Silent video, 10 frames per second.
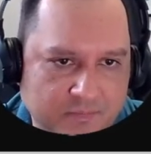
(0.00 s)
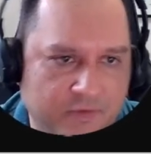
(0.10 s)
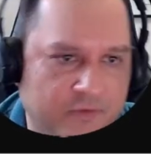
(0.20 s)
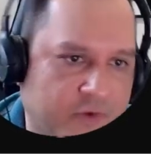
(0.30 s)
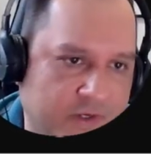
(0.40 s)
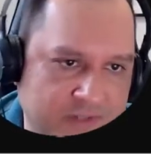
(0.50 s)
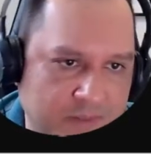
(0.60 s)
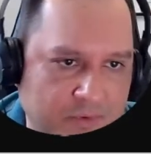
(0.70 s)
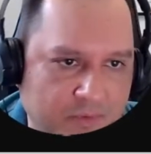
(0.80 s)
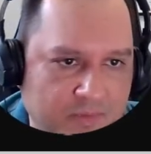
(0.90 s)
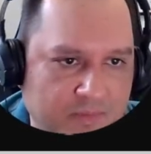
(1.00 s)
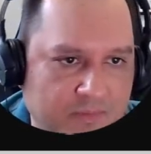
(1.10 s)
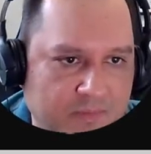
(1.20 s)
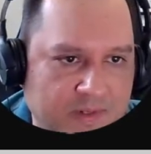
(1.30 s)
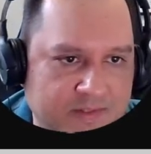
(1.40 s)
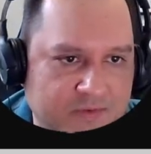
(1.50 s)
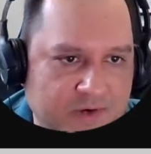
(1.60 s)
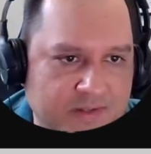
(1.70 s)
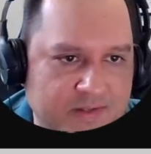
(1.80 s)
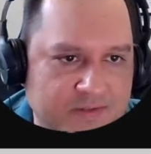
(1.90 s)
for example, let's
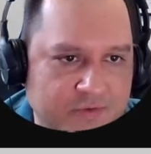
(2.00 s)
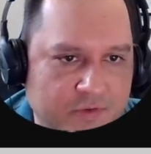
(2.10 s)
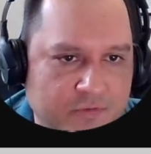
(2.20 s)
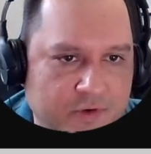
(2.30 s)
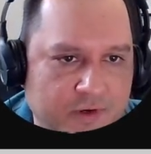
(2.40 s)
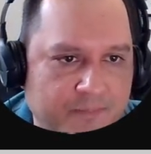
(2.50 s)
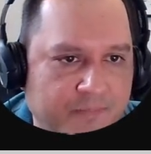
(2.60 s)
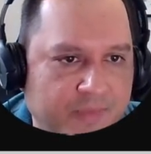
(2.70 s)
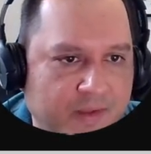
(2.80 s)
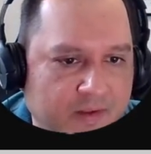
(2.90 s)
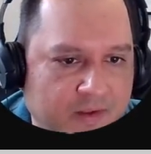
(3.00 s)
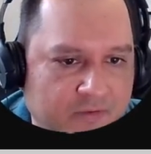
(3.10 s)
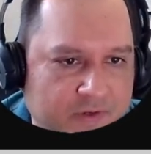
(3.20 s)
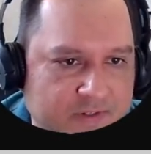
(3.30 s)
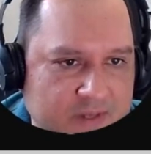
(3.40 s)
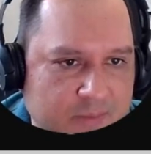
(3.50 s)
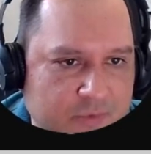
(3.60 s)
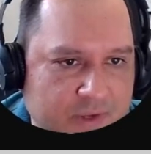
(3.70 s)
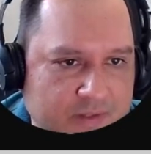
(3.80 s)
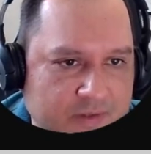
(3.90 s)
try this with 4. First time
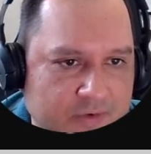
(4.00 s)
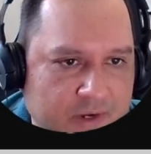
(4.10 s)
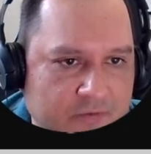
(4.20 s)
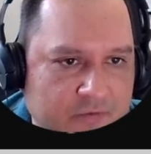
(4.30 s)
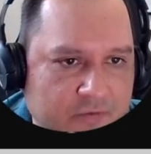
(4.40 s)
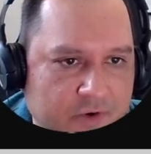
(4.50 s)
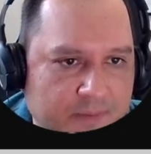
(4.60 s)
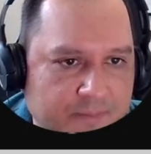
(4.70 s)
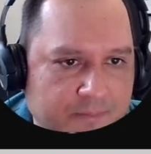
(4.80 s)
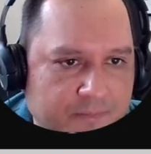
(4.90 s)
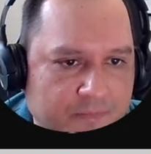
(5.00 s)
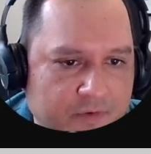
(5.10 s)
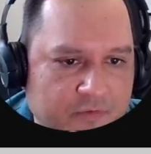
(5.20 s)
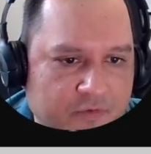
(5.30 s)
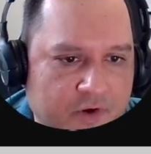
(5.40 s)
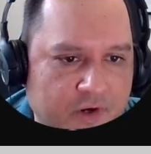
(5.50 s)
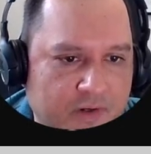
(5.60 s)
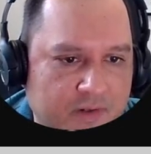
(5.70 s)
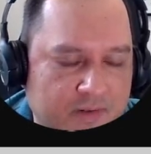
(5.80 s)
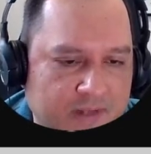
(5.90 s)
we enter, we have 4.
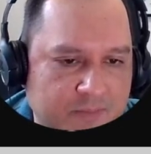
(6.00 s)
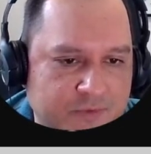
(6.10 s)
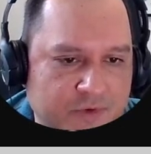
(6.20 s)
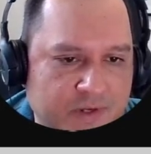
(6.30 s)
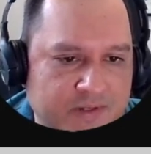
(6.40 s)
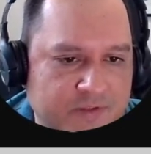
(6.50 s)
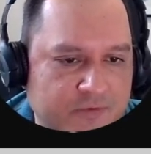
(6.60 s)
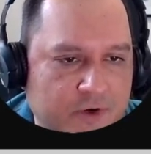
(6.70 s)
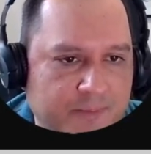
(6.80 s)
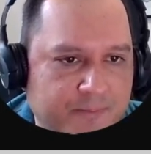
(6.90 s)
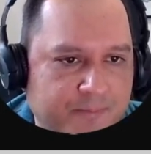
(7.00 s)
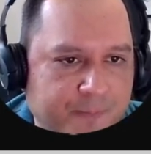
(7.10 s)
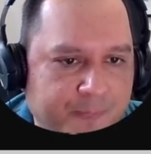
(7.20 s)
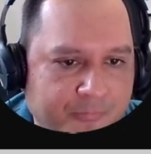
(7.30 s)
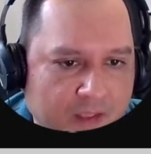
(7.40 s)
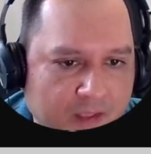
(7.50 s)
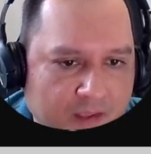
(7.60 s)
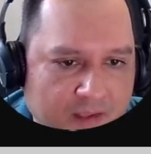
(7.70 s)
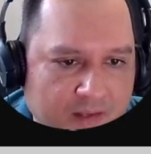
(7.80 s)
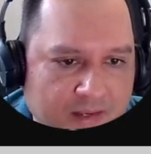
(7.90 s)
4 times 1 is 4.
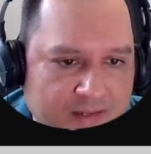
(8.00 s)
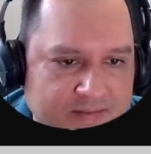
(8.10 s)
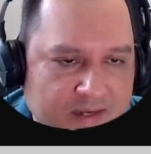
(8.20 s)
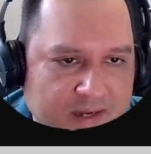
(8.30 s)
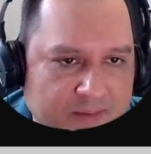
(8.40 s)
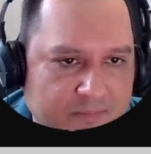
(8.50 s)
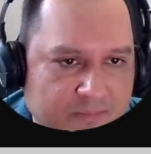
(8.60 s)
Next time,